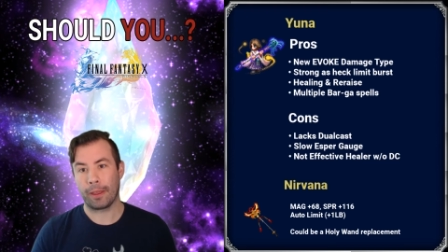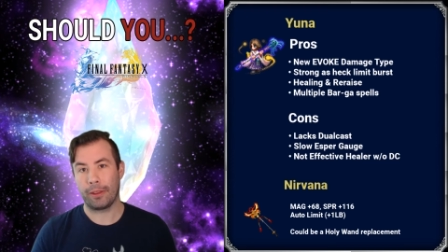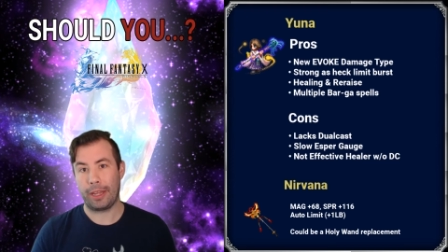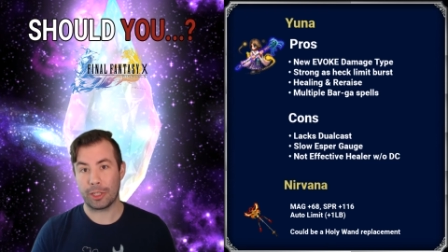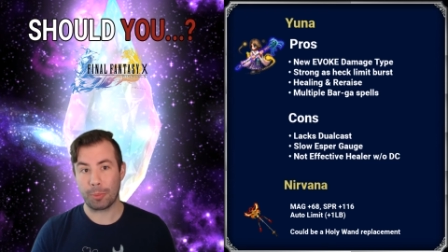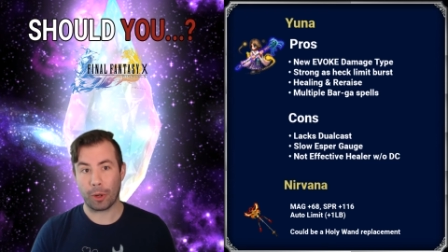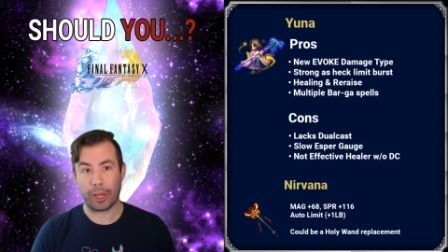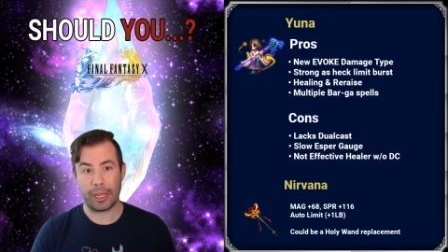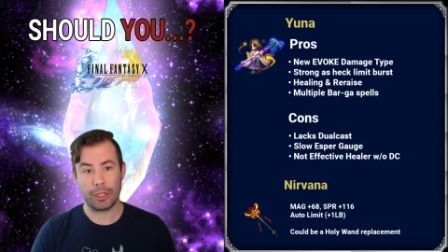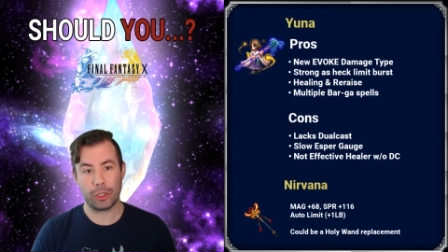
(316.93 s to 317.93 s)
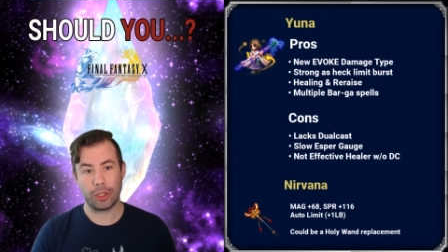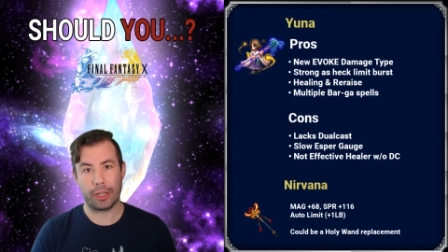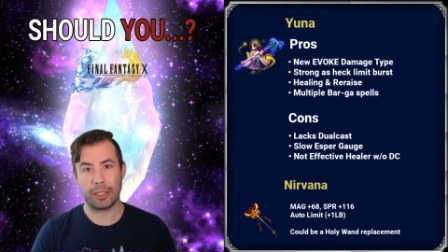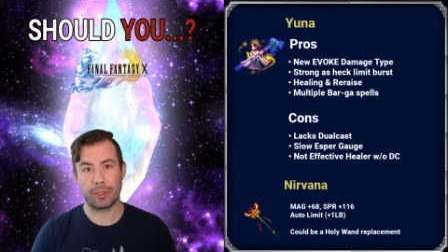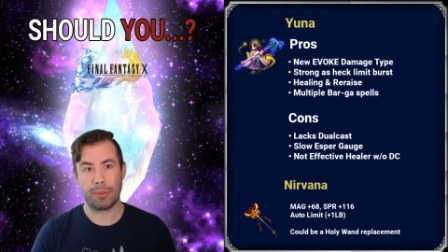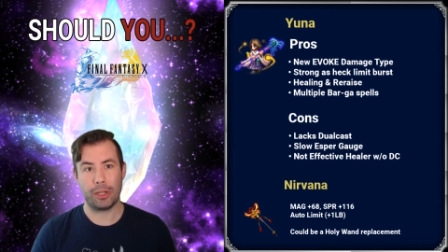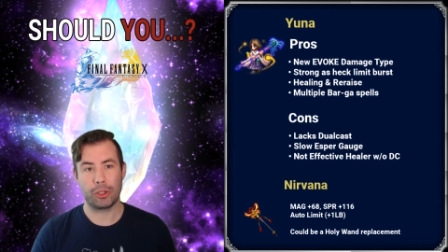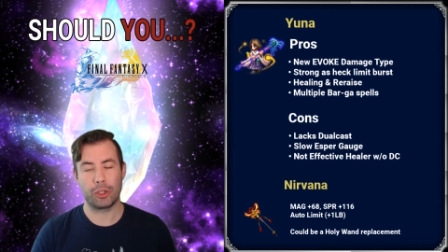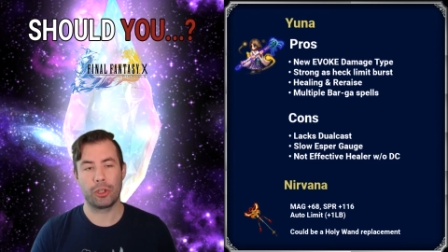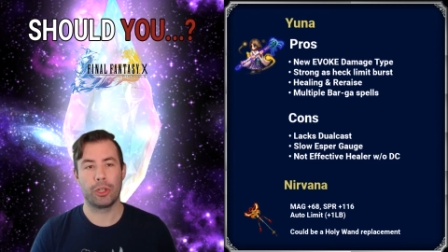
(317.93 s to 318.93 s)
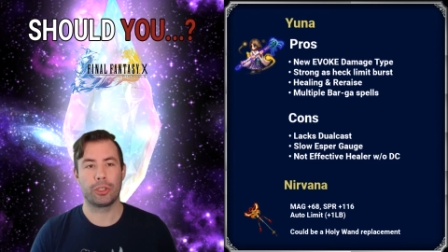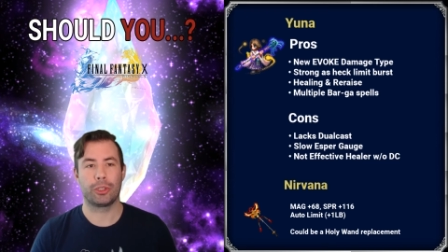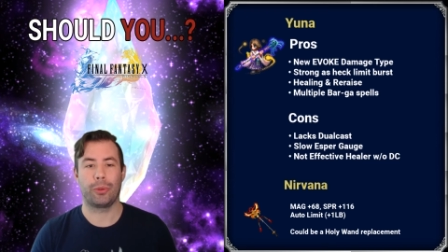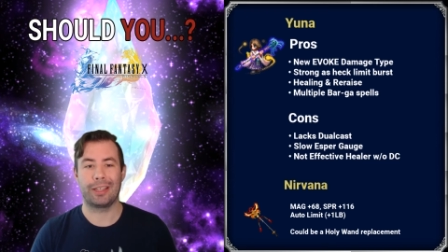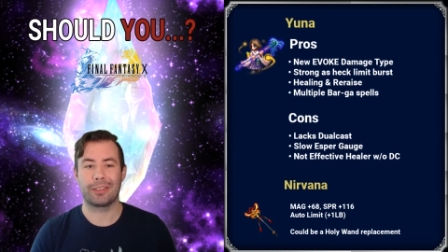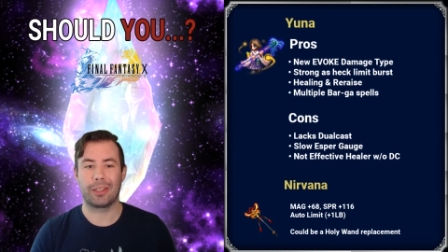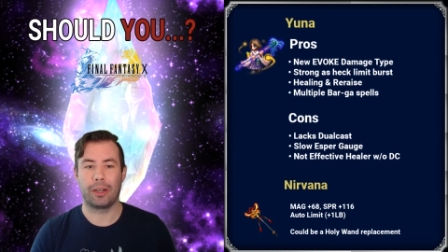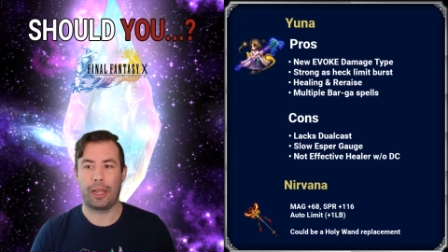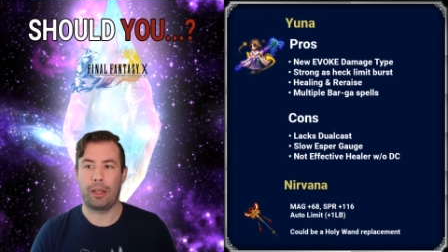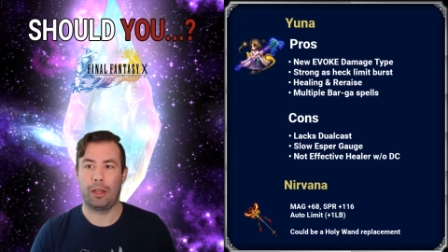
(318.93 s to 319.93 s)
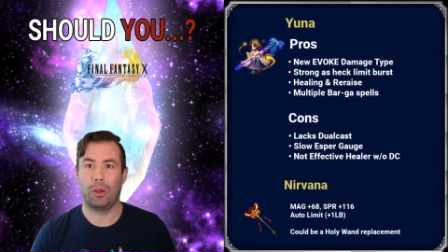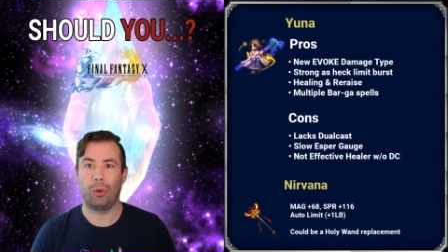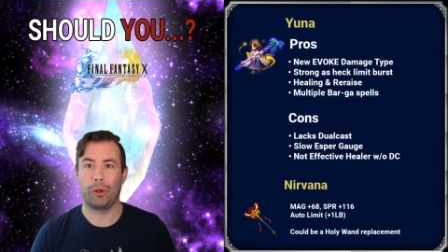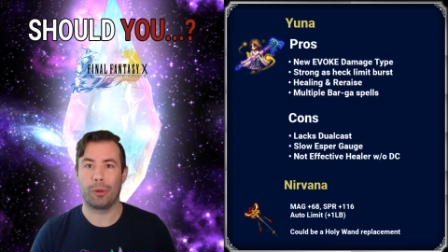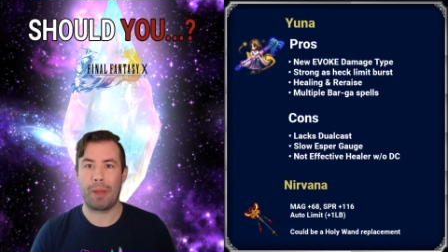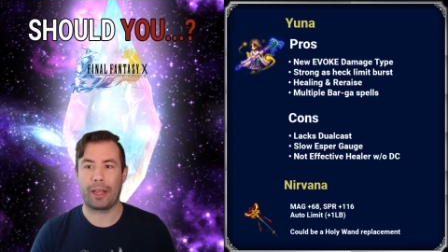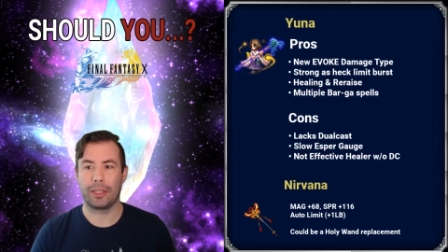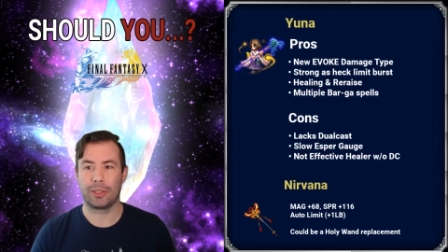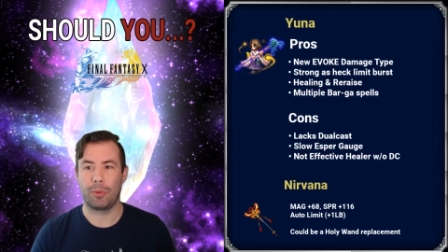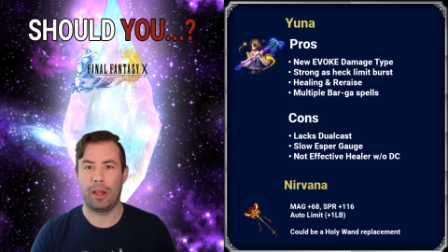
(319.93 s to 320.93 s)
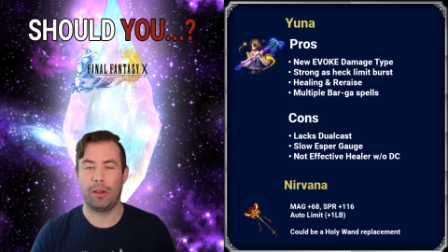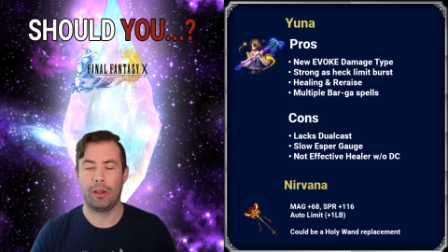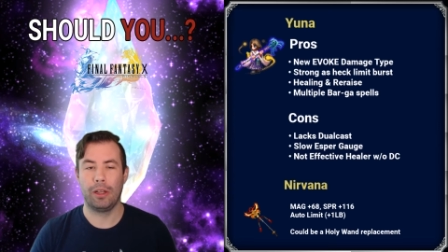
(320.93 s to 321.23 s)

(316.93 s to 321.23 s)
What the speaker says: the Esper gauge as much, so that's going to hold her back as well.